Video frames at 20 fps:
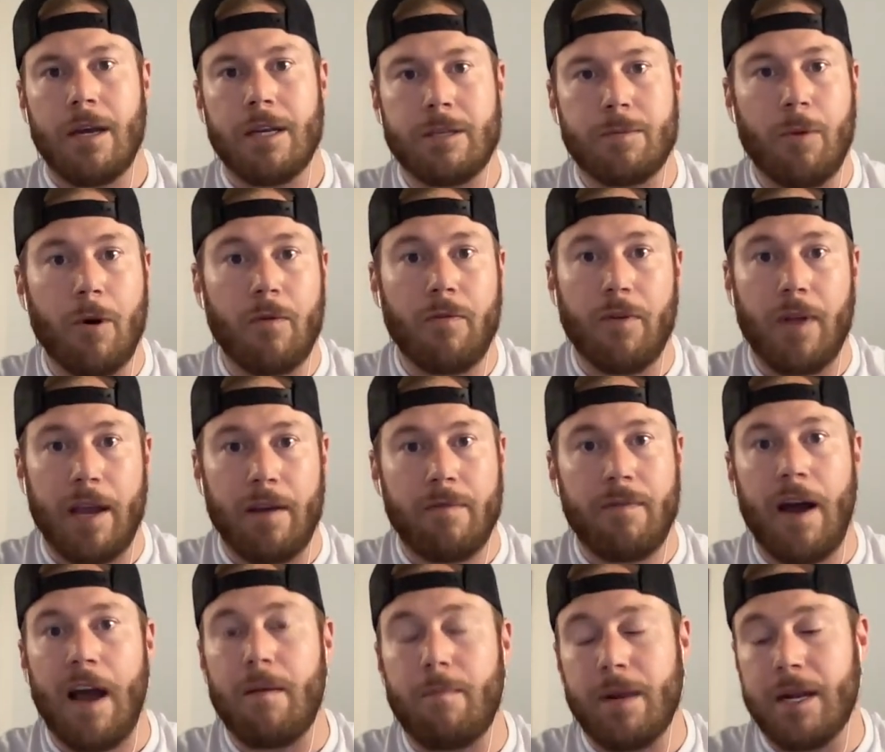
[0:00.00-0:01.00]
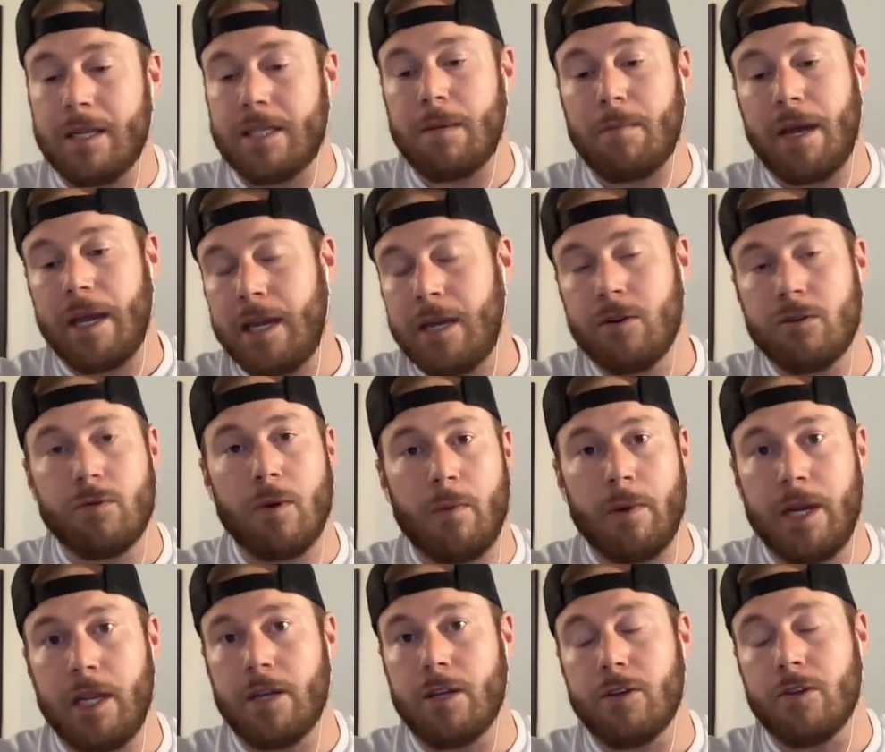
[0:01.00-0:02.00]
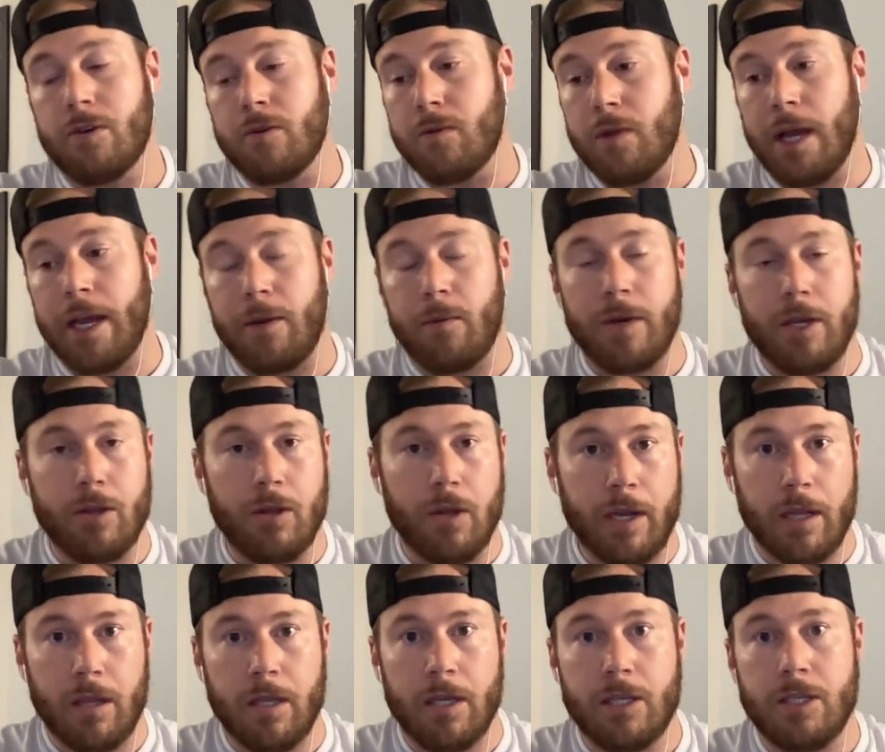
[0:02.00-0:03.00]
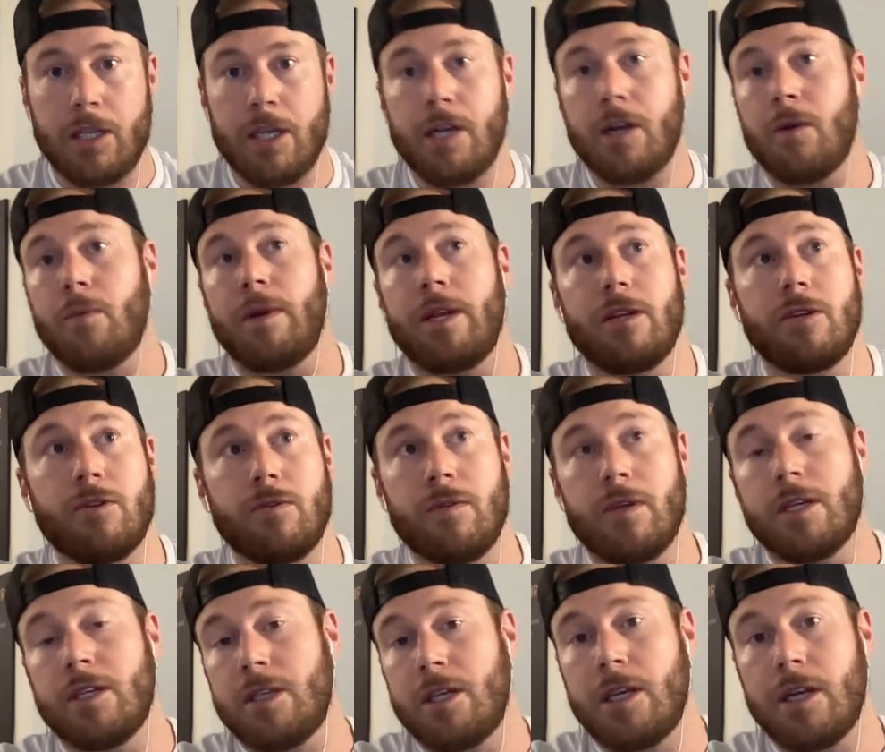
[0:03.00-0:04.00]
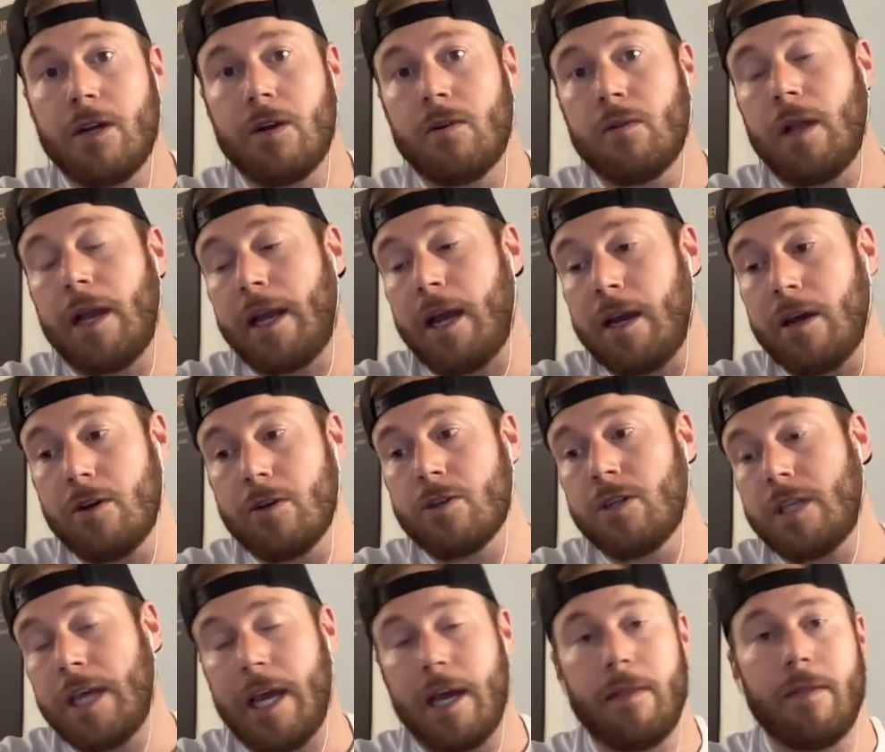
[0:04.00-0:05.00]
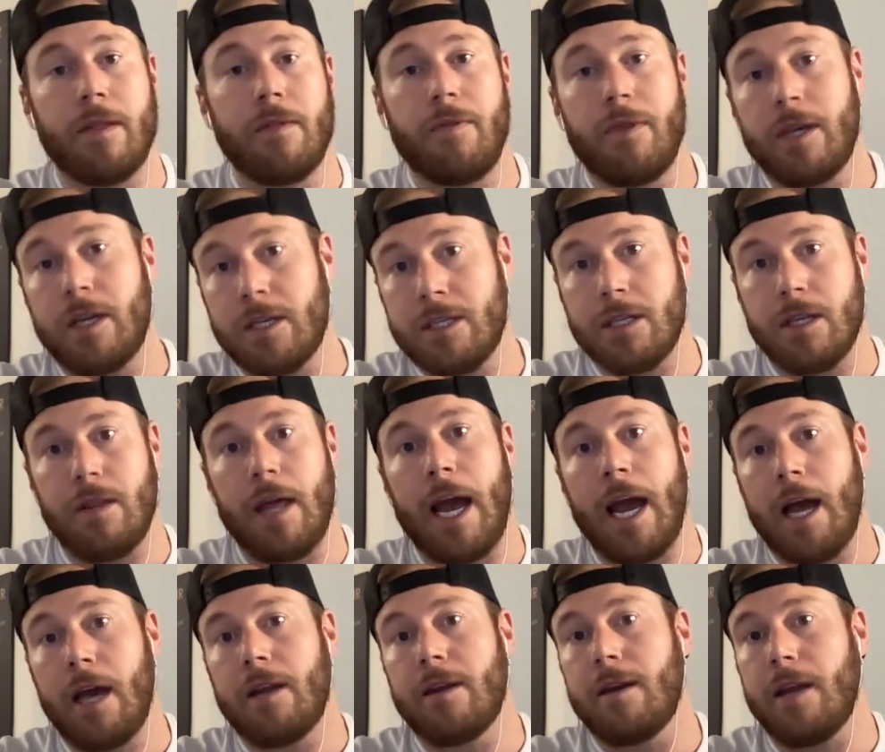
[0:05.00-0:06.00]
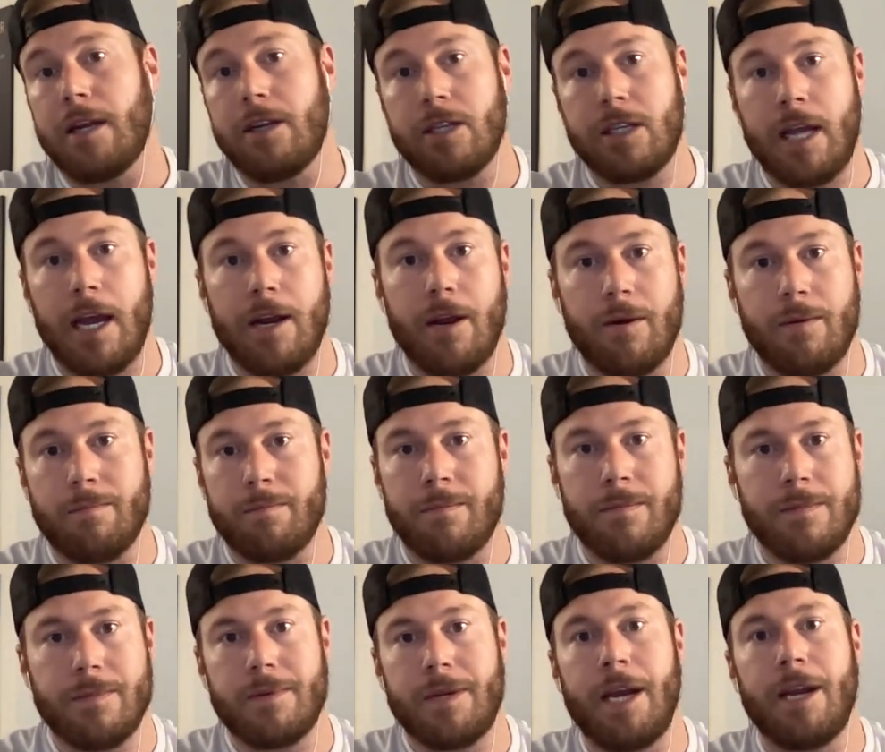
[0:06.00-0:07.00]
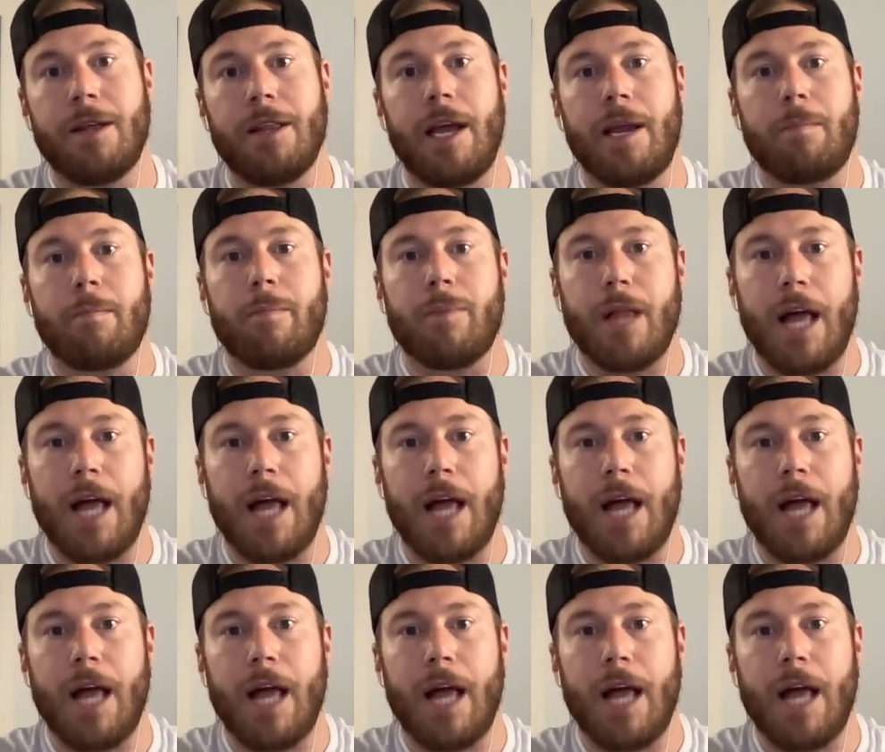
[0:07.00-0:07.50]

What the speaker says: spoke for like 5 minutes. I'm like, here's what we need to do. Like when you look at this here, when you do this here, like I understand that this and that. And I just kind of like